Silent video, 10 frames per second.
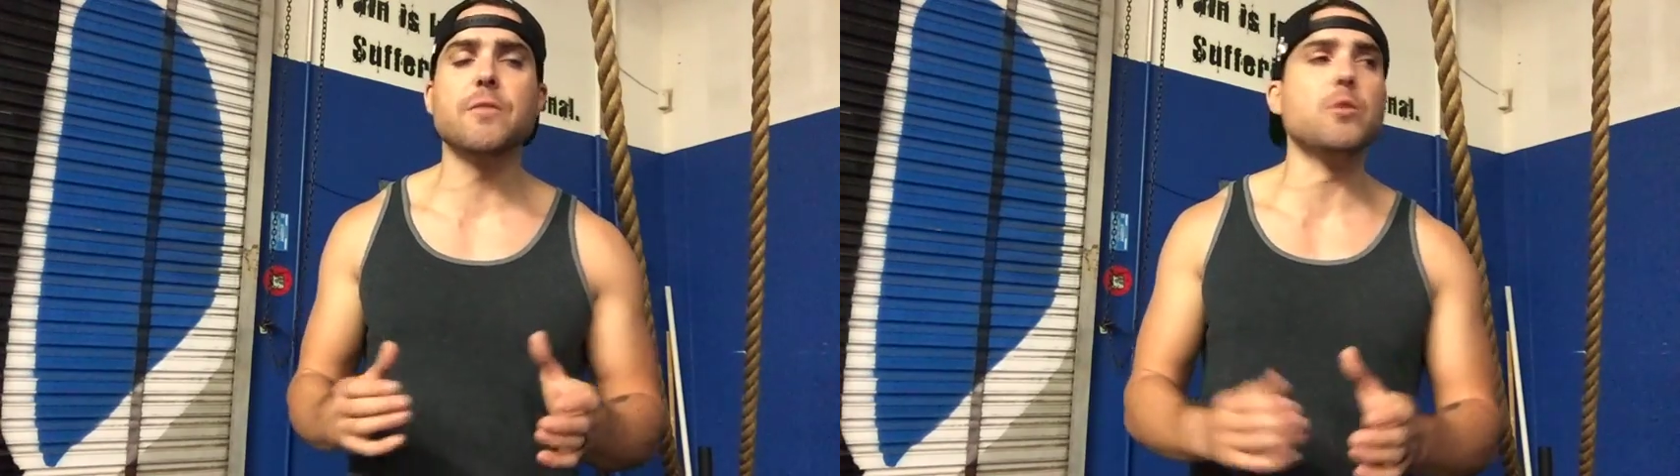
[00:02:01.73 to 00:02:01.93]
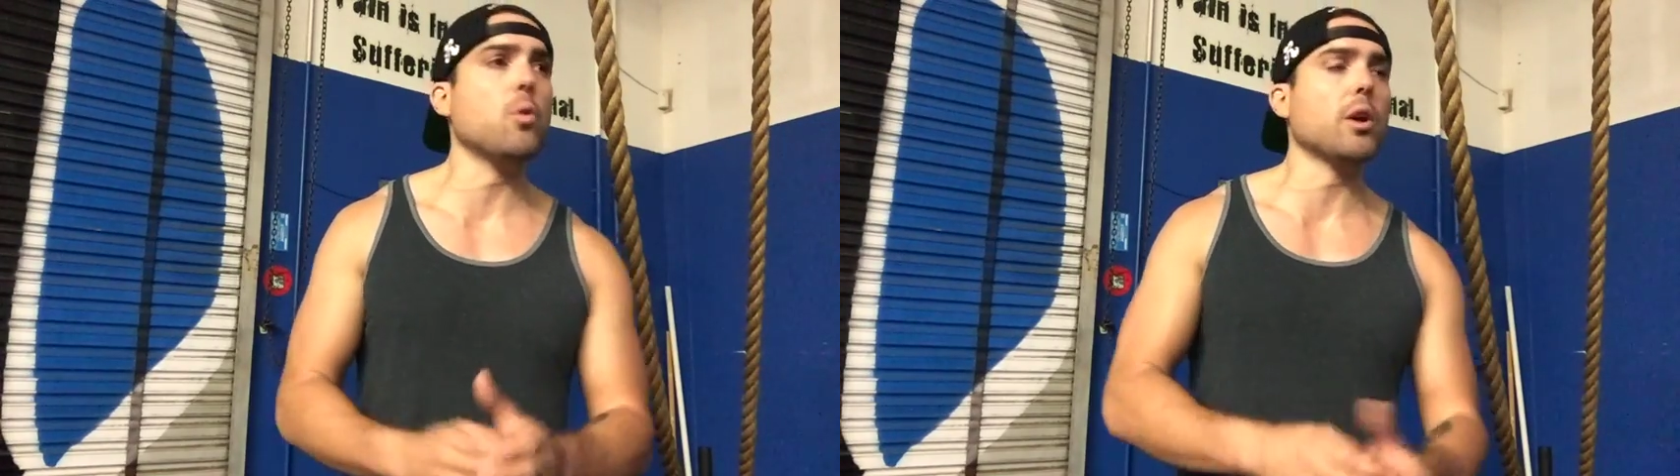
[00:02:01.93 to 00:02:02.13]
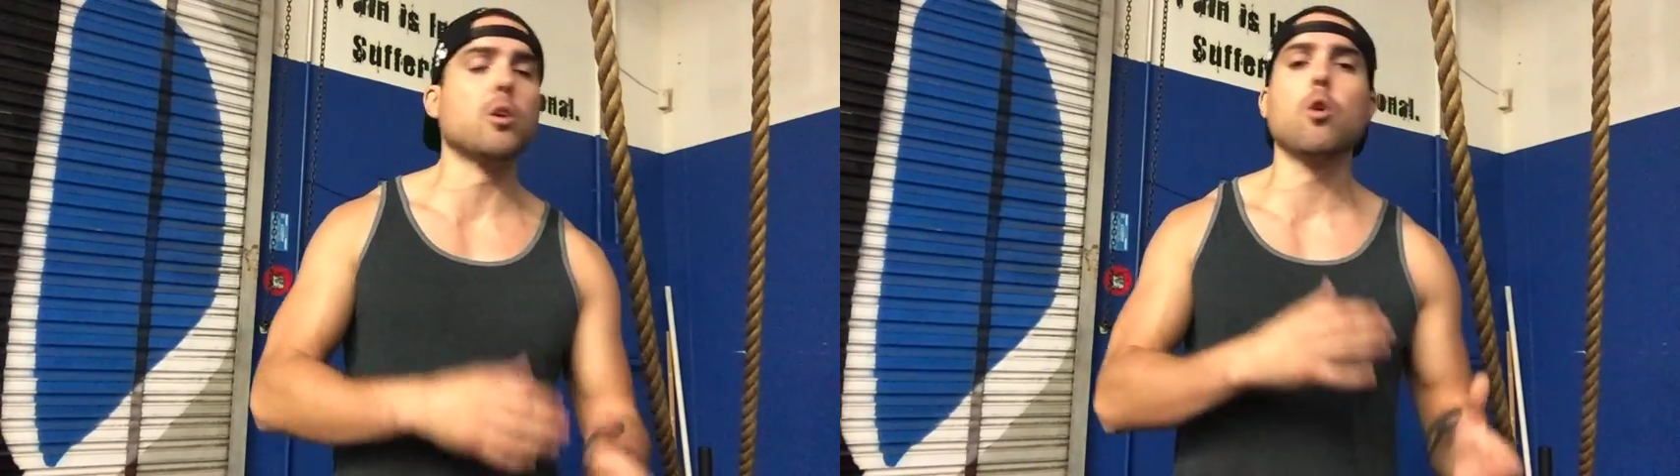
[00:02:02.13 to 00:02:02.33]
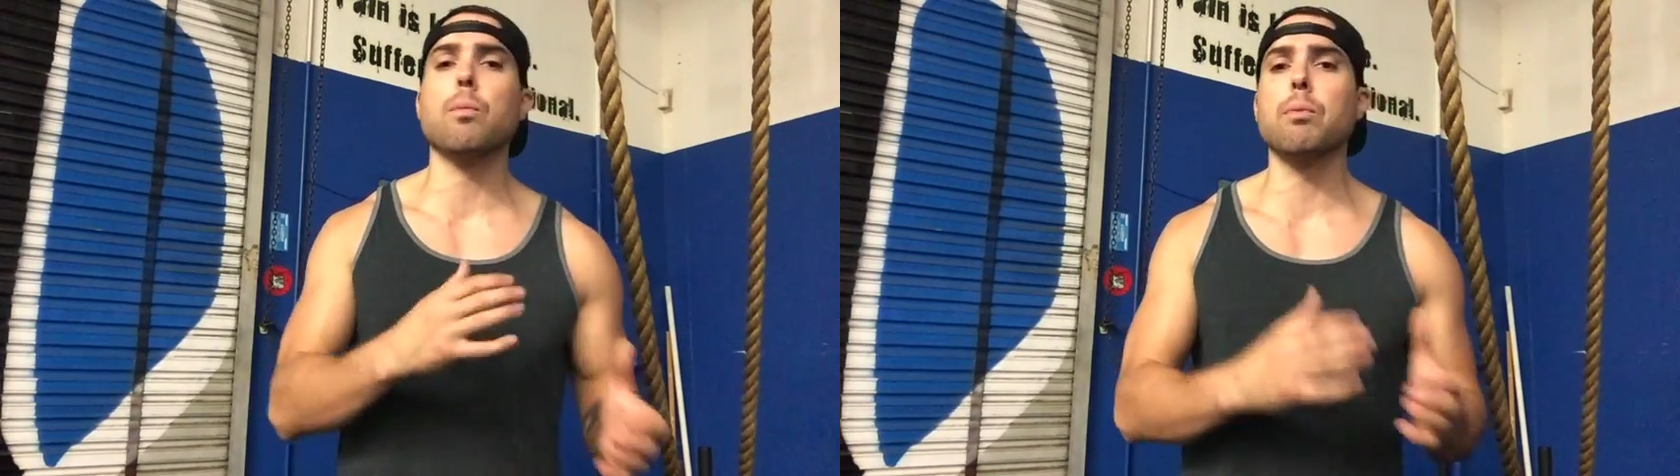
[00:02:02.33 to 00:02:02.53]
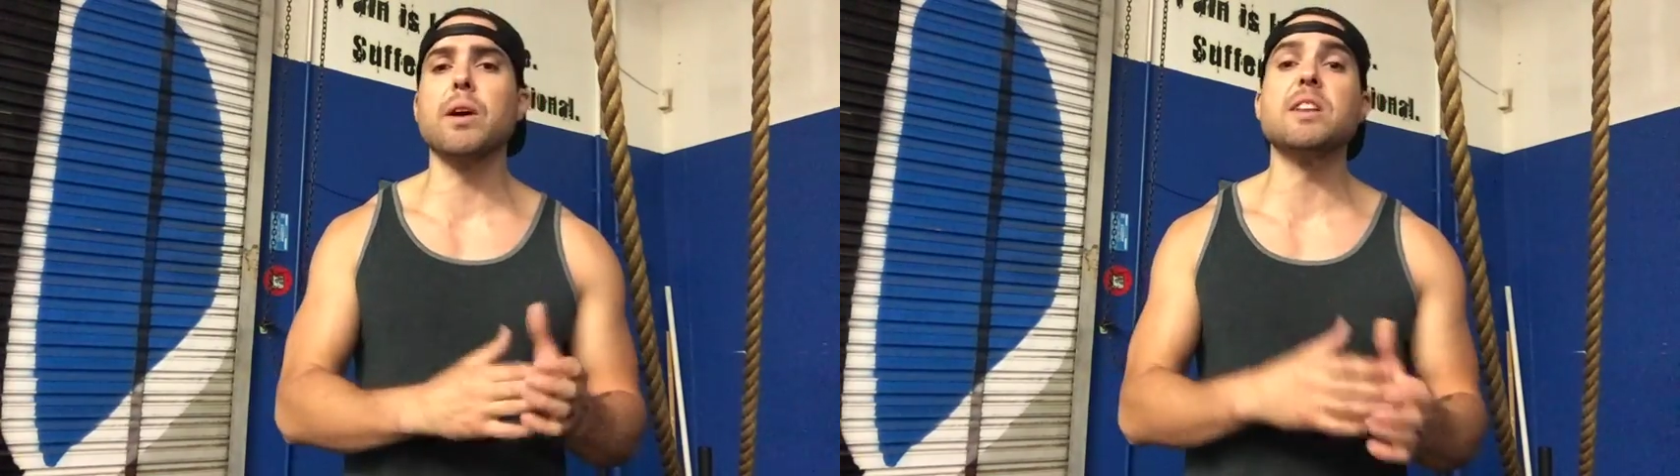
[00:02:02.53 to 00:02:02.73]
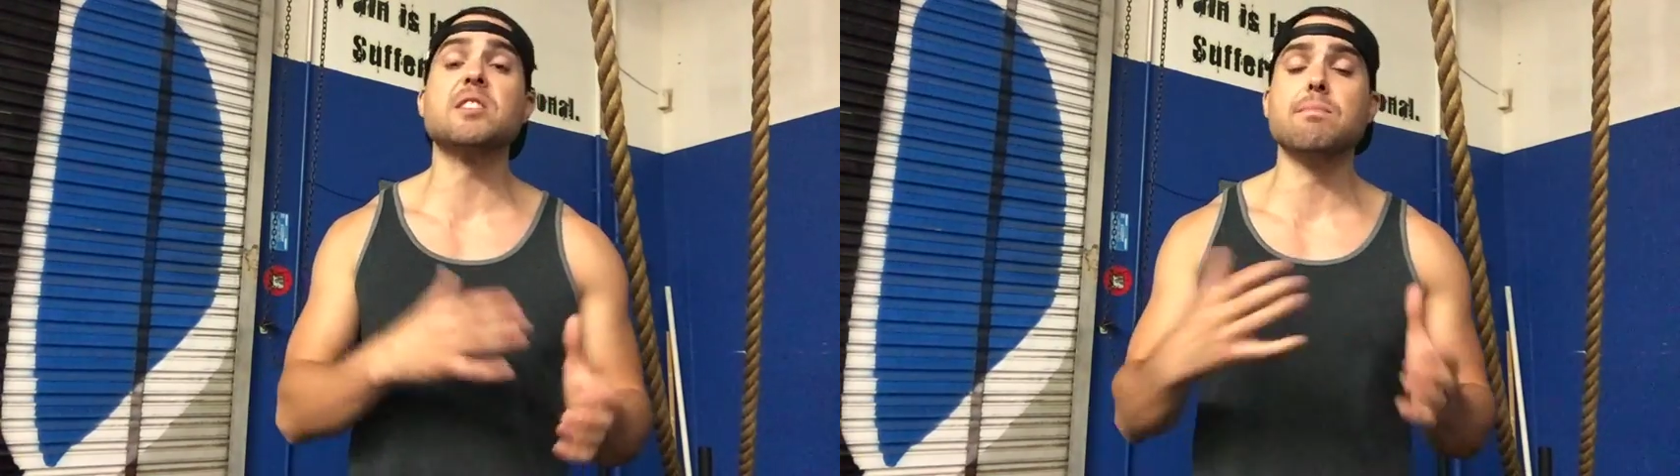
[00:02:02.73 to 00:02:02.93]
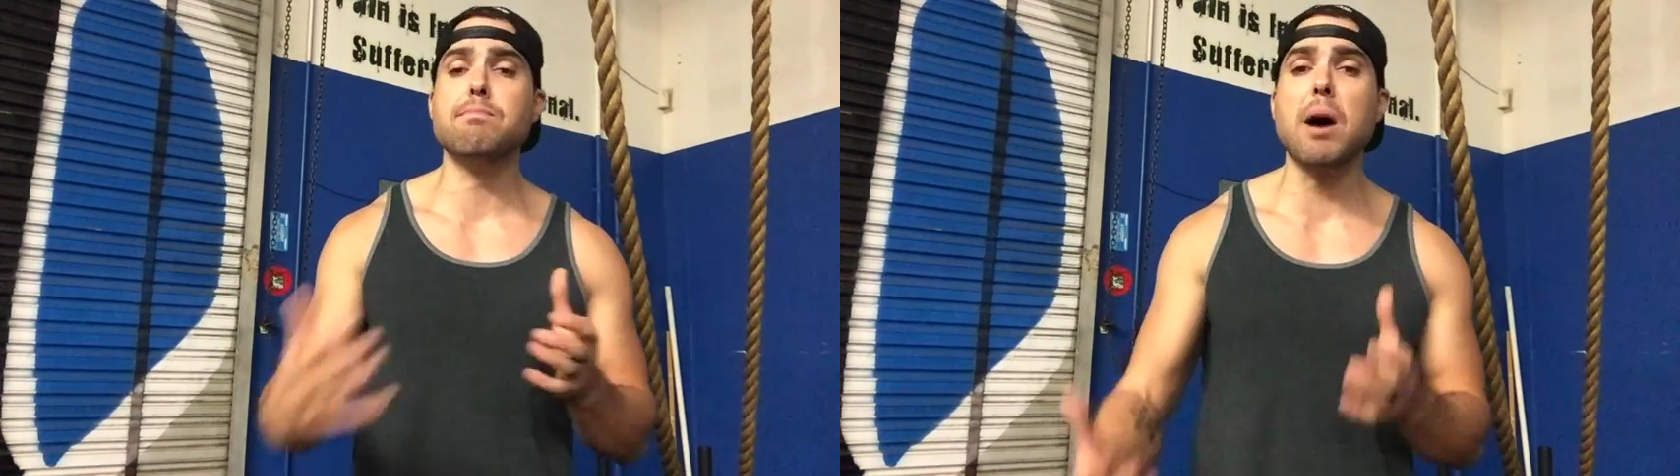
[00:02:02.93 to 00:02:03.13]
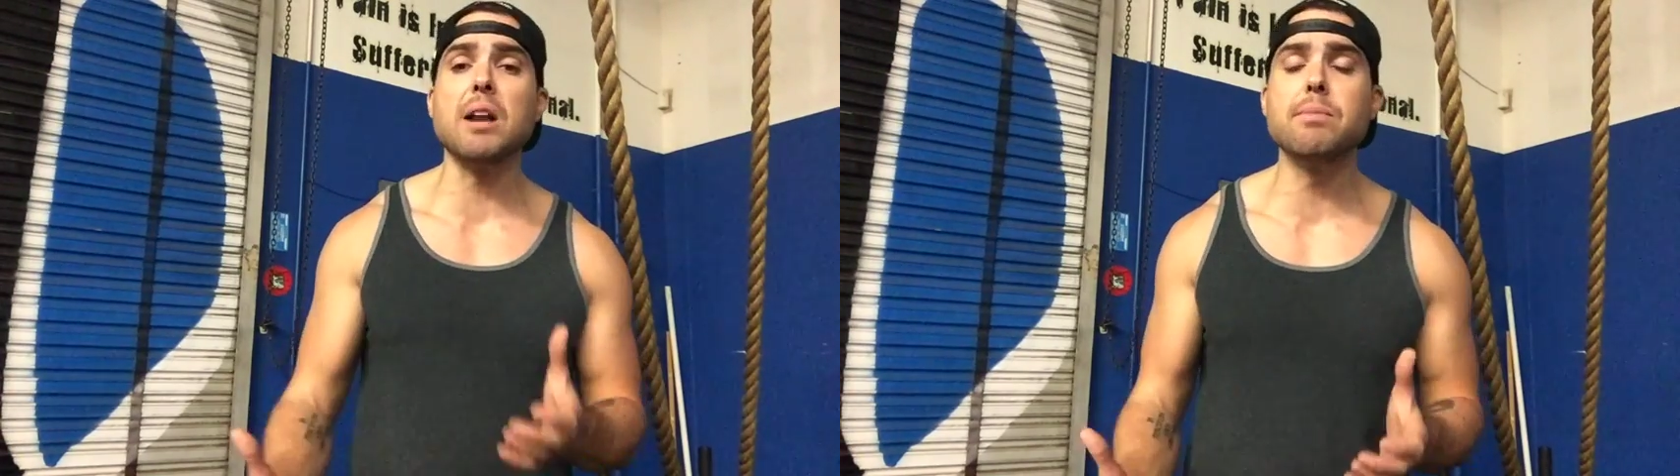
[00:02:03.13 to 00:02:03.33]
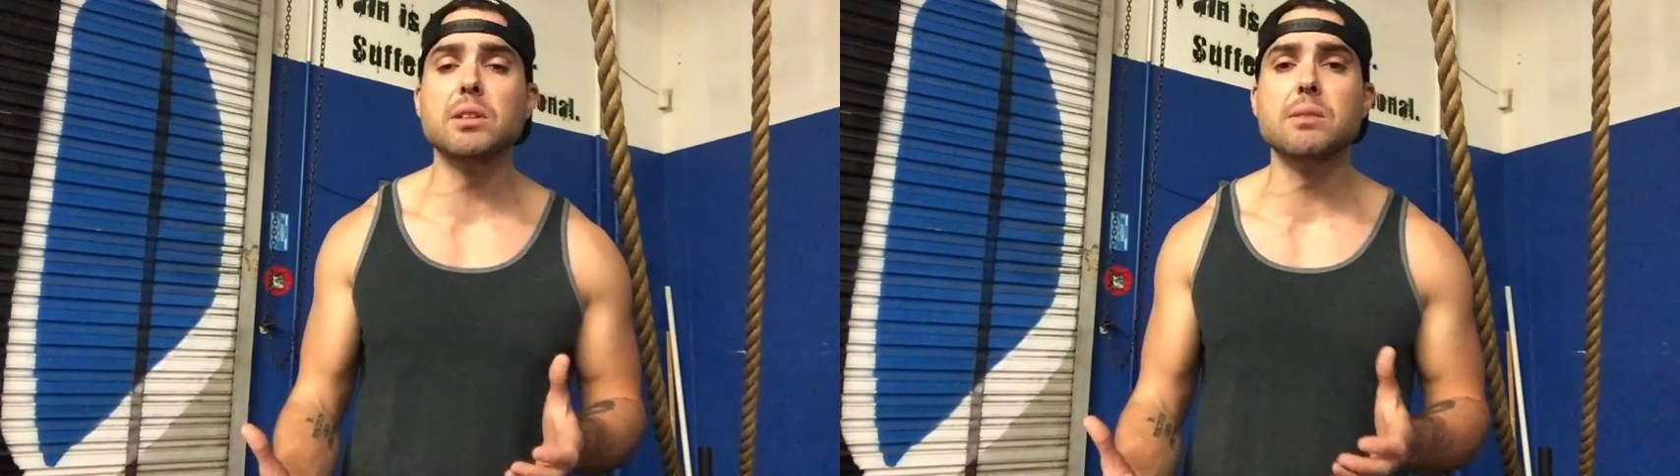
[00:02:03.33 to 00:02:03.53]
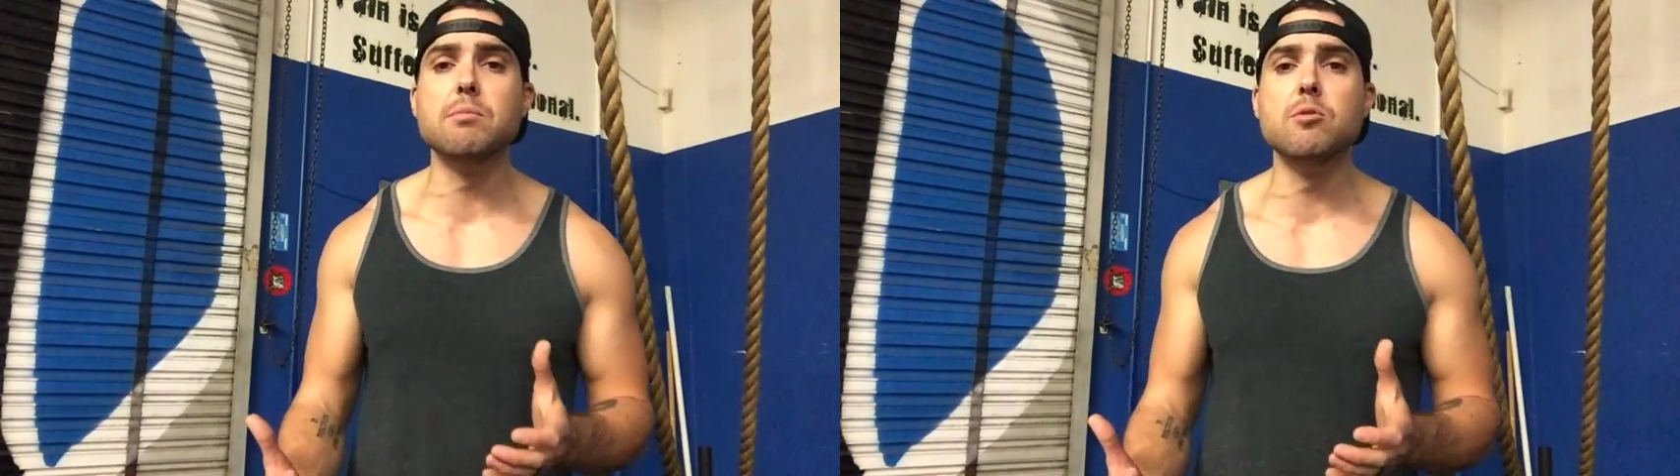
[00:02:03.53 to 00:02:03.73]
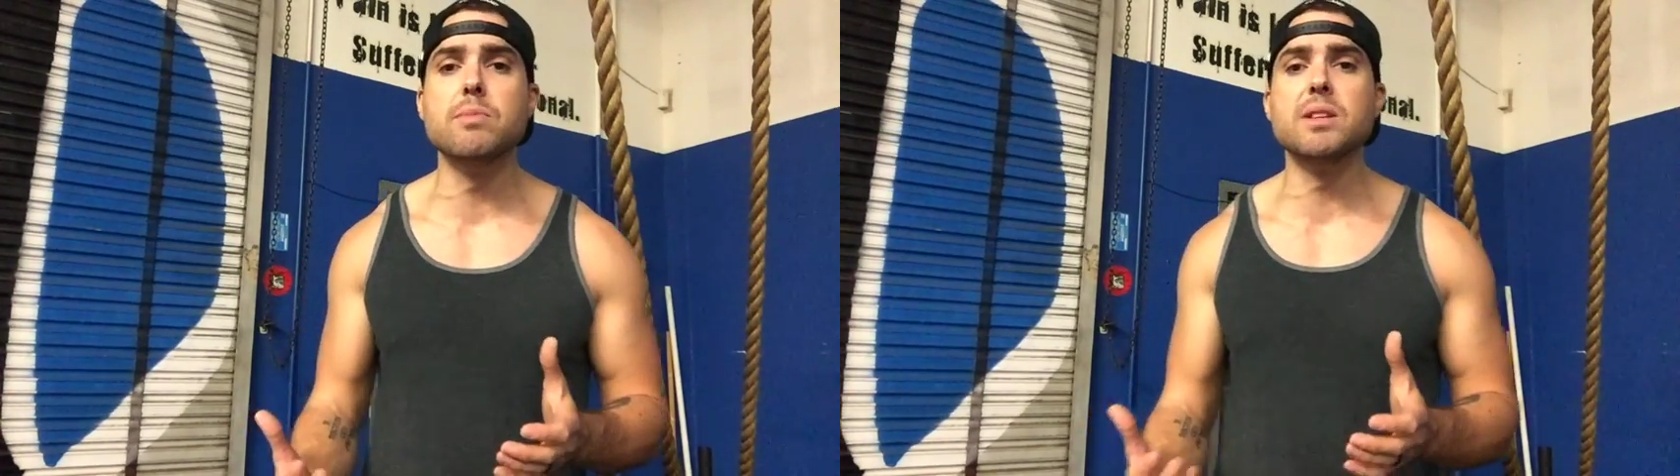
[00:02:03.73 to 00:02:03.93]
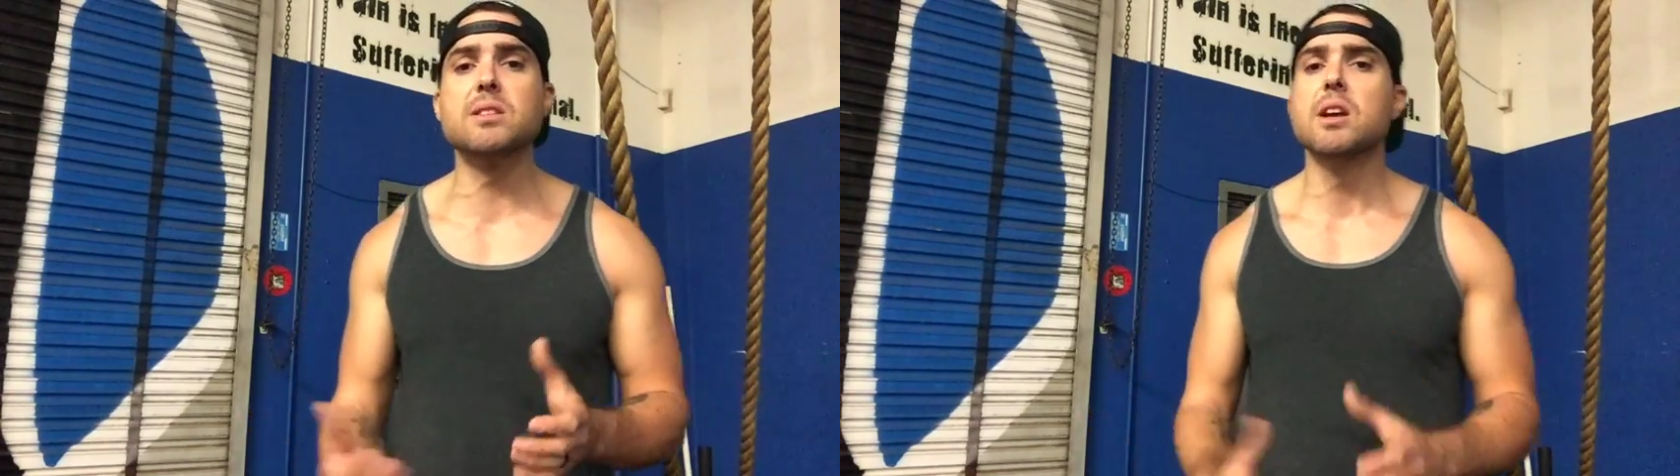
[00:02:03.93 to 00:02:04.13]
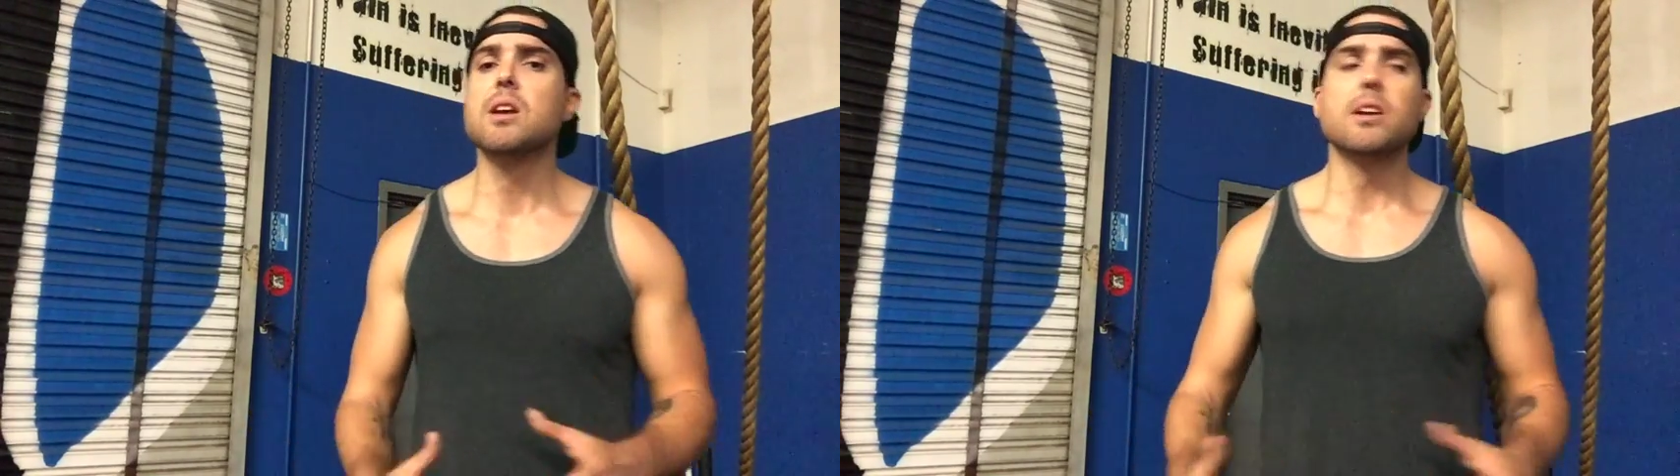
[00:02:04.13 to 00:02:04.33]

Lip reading: if you want to incorporate some bodybuilding movements.